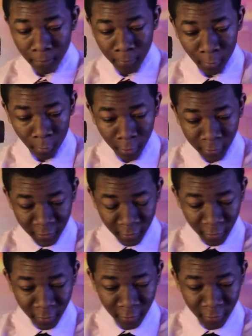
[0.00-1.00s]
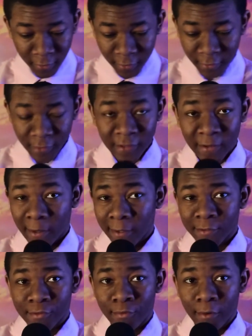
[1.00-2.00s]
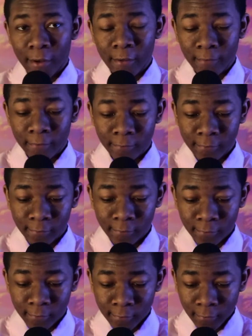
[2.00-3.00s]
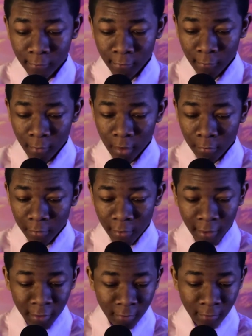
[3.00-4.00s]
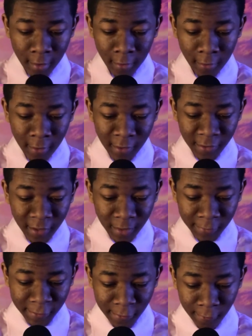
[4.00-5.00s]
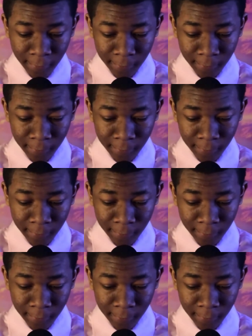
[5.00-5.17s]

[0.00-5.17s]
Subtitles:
The world's current condition is not too great, and it will not get better anytime soon.